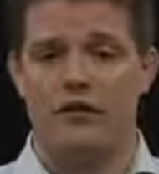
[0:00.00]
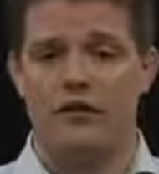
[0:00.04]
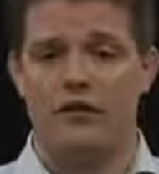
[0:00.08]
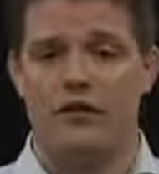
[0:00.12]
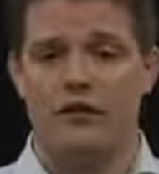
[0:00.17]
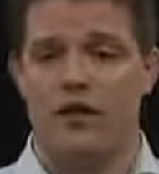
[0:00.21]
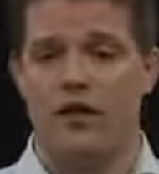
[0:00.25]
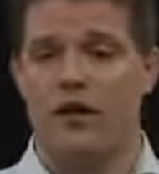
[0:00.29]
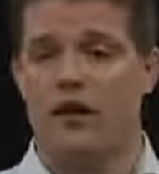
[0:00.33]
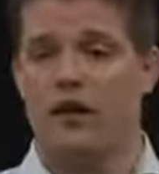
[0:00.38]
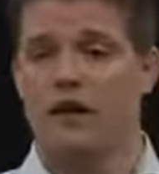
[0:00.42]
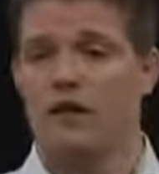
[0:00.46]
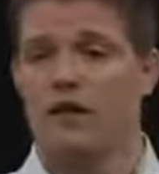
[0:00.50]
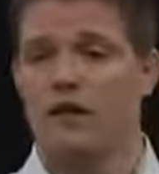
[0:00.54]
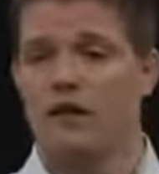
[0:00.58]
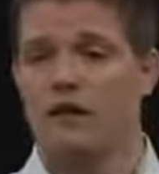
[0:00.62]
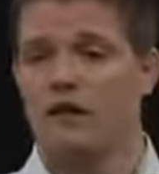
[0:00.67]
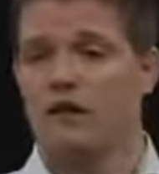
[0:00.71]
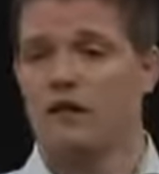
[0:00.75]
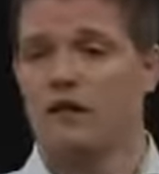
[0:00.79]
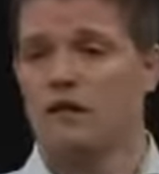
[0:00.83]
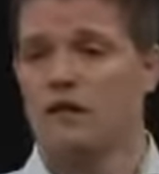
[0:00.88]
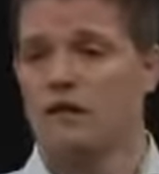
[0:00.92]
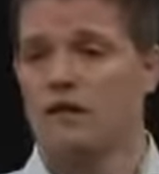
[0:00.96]
They'd be like, all
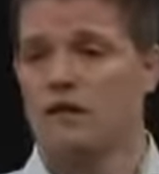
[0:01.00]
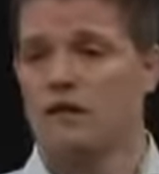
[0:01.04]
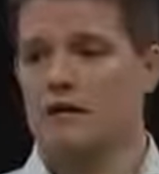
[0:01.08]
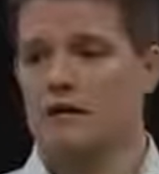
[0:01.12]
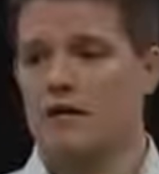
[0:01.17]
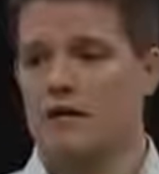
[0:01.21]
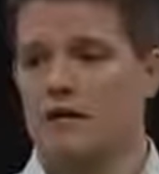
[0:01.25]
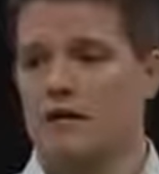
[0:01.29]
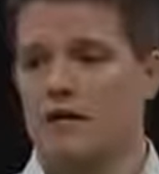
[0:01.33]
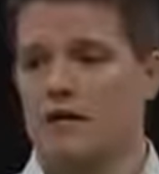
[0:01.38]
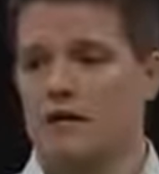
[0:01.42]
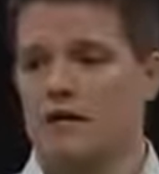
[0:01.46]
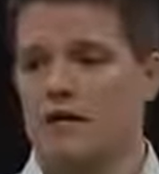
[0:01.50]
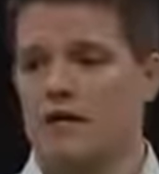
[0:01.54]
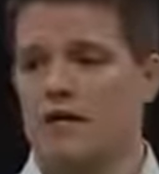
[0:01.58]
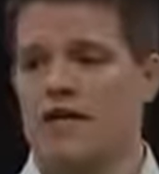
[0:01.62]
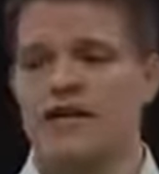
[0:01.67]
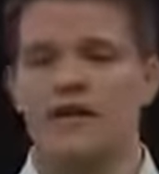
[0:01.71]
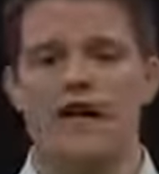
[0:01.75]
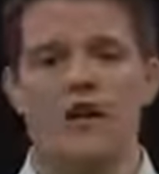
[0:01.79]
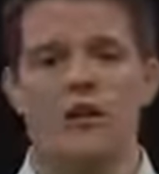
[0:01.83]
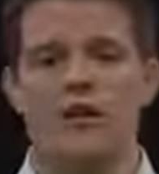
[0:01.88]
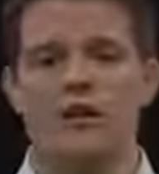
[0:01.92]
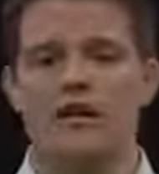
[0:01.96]
right. It
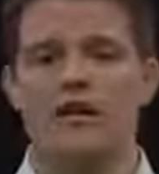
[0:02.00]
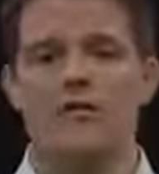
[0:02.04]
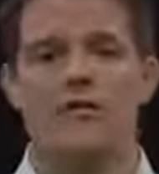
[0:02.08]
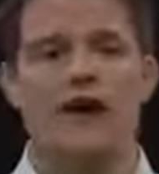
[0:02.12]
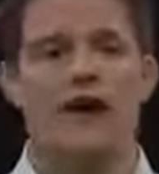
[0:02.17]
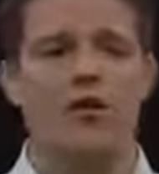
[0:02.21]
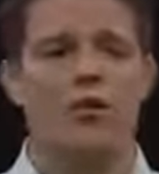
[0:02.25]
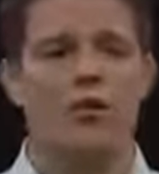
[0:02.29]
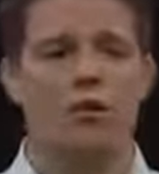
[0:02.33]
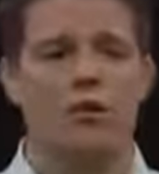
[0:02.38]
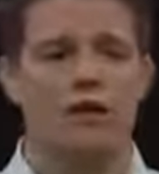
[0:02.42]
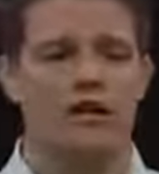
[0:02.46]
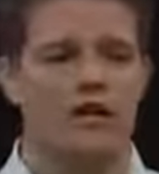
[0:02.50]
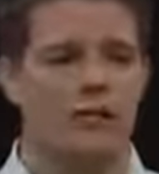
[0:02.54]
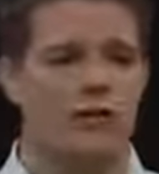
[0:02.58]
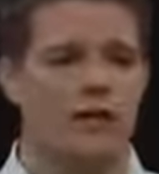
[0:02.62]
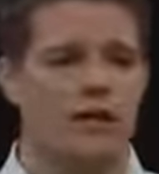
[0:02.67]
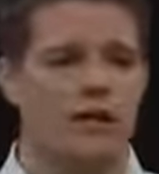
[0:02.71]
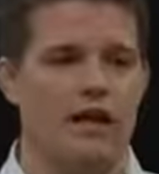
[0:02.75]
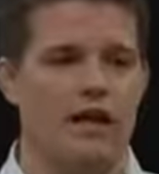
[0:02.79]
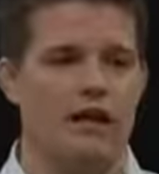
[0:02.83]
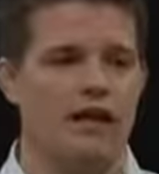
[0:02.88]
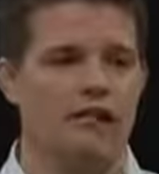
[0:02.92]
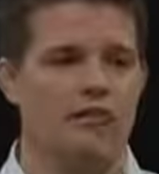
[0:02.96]
didn't care. It didn't matter what the
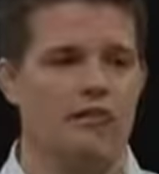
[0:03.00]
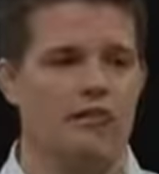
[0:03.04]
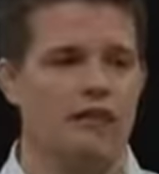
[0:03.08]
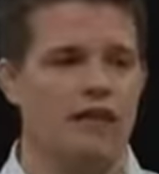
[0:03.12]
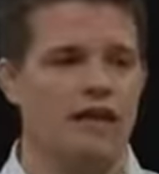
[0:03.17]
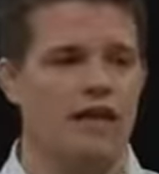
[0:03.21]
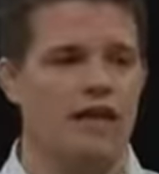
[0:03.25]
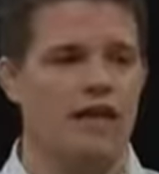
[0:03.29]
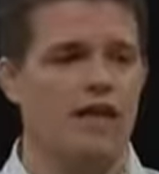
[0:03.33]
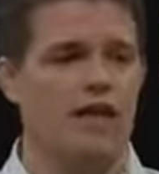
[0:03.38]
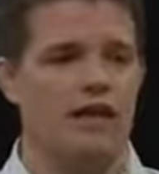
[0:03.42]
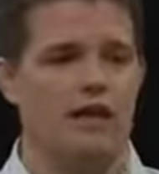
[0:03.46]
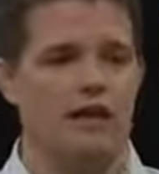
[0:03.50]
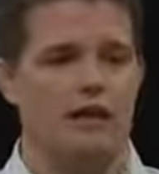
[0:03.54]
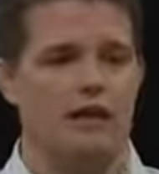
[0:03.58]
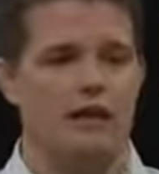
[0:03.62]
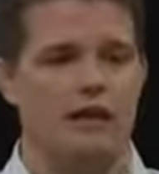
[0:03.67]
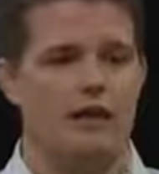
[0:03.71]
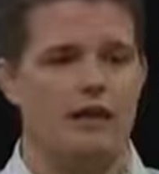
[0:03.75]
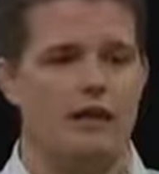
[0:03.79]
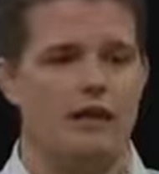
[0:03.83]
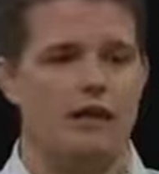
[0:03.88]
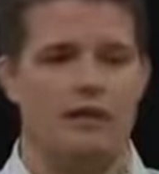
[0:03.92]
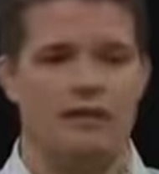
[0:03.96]
because was. Hey, I need to cut in
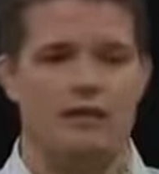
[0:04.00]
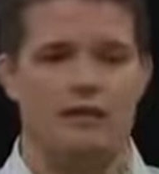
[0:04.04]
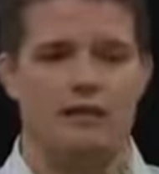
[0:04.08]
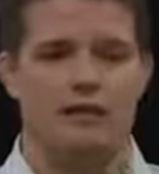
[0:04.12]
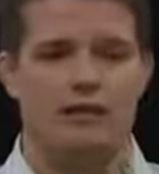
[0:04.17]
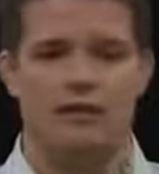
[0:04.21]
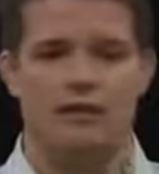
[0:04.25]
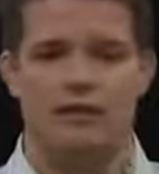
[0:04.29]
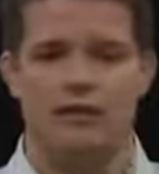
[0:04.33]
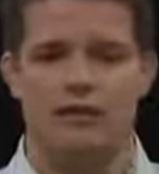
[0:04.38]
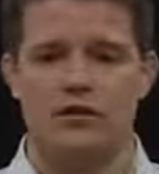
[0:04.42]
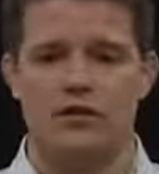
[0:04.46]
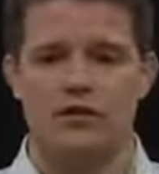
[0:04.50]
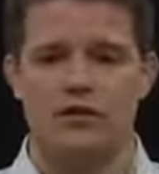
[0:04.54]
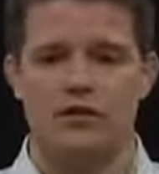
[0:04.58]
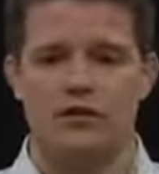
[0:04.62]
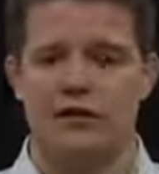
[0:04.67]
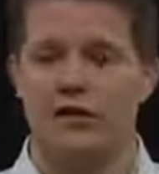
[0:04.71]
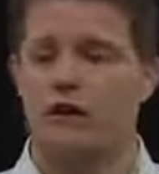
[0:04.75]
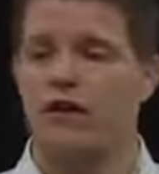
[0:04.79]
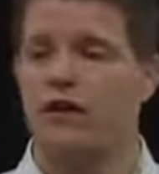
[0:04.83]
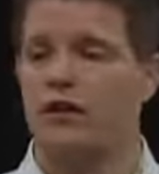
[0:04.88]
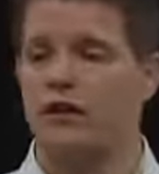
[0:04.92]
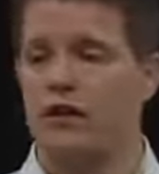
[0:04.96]
line because I'm thirsty.
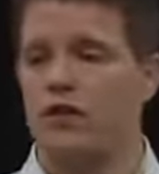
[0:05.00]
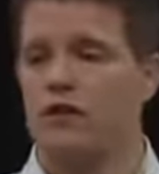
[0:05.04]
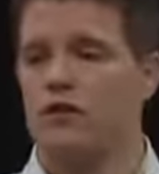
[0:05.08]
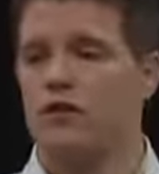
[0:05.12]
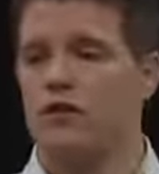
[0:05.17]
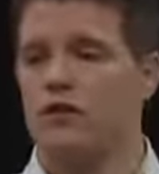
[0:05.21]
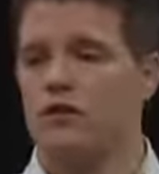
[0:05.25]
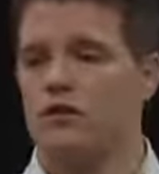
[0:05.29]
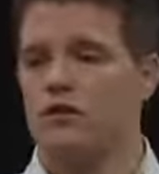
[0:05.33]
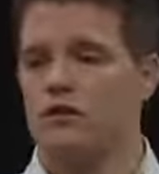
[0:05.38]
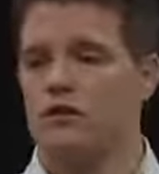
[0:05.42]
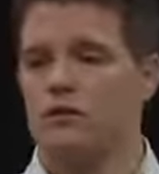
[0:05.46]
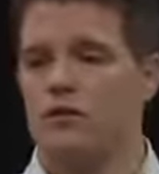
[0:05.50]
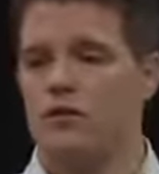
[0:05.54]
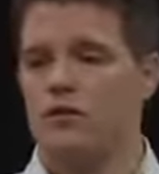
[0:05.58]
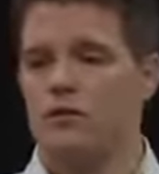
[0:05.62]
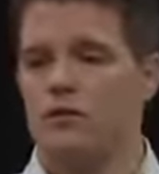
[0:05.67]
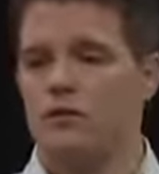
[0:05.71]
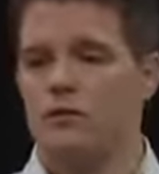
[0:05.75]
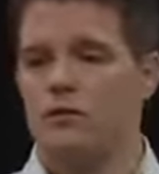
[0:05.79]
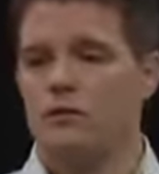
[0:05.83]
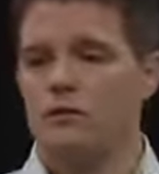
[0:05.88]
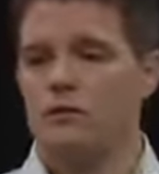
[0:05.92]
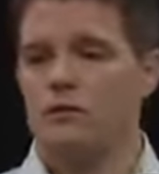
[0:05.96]
Like, okay, cool.
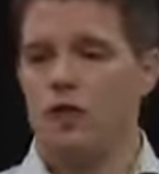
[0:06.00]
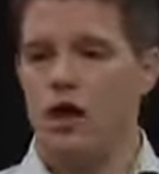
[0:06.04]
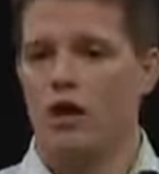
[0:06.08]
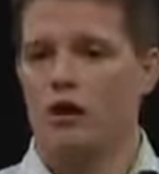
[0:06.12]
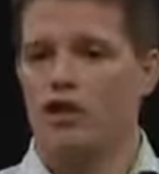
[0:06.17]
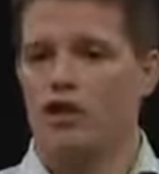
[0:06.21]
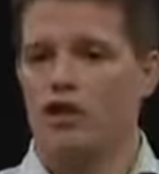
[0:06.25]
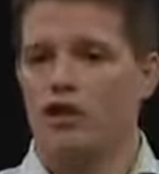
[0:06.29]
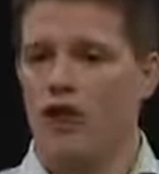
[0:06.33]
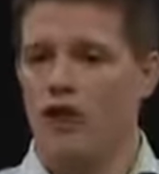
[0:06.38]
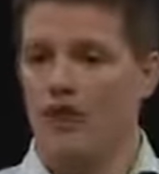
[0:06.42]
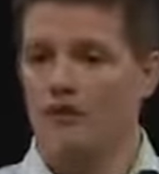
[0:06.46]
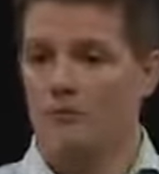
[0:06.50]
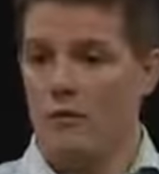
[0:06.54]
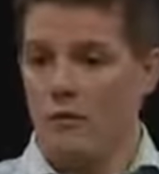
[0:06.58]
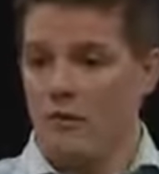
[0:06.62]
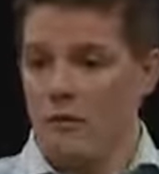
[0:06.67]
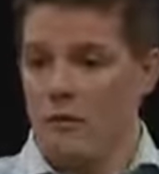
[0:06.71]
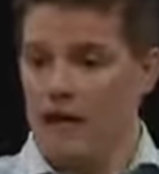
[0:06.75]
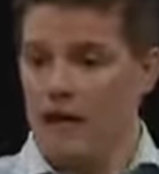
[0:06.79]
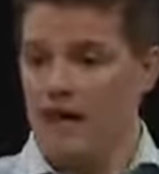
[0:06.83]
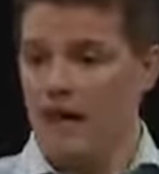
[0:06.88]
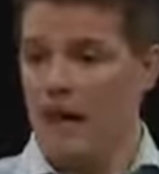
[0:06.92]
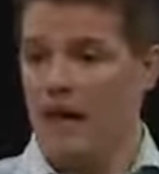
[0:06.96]
As long as you gave them a
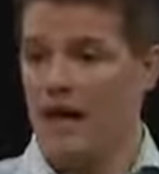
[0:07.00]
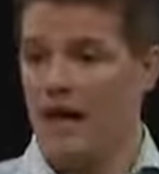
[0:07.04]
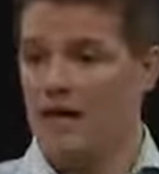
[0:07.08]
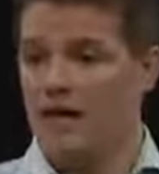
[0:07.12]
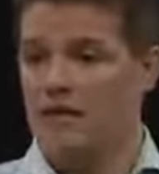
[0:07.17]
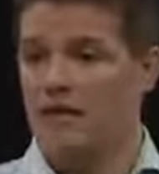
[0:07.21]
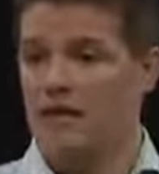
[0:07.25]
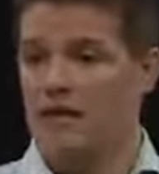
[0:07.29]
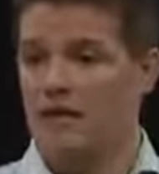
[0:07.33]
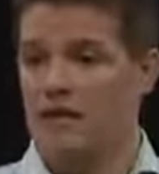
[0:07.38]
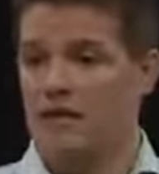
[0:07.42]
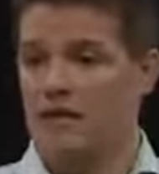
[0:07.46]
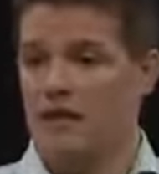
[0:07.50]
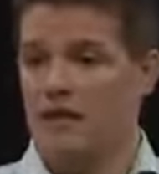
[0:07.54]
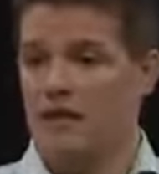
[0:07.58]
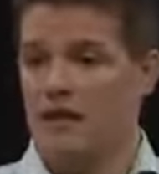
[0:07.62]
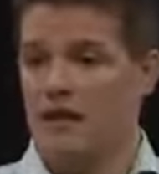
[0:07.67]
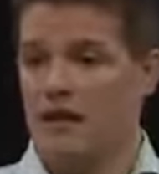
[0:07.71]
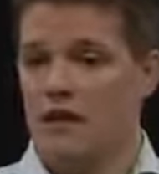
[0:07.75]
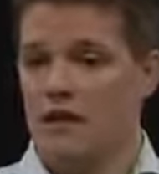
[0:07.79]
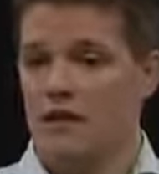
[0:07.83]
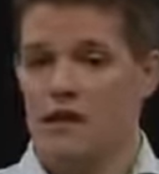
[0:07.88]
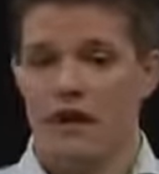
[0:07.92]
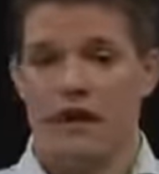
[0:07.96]
because,
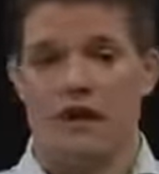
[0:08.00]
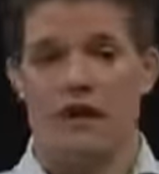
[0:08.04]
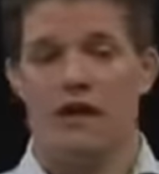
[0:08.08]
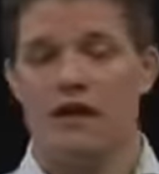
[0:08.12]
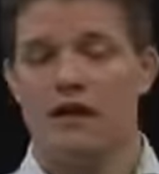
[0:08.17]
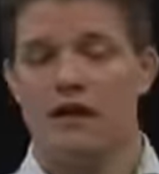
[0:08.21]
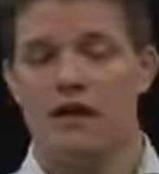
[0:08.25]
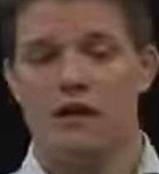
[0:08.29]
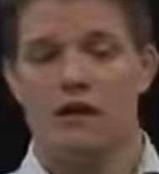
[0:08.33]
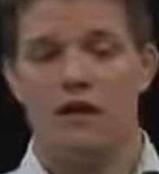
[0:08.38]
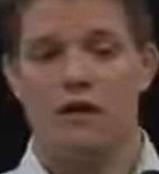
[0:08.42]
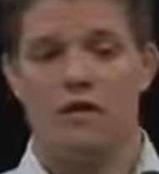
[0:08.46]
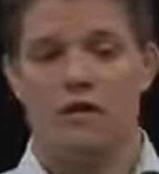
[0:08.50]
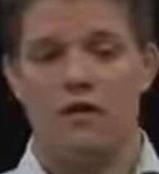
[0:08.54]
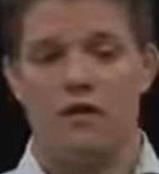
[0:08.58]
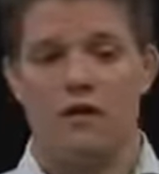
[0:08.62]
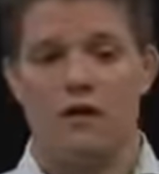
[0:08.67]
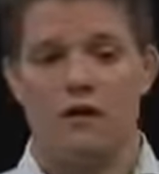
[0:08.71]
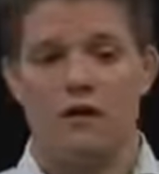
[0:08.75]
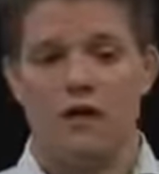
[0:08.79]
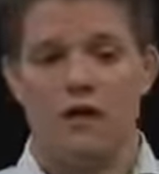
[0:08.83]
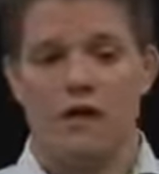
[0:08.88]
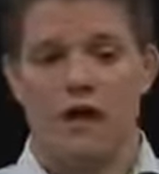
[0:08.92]
they're like, oh, okay, cool.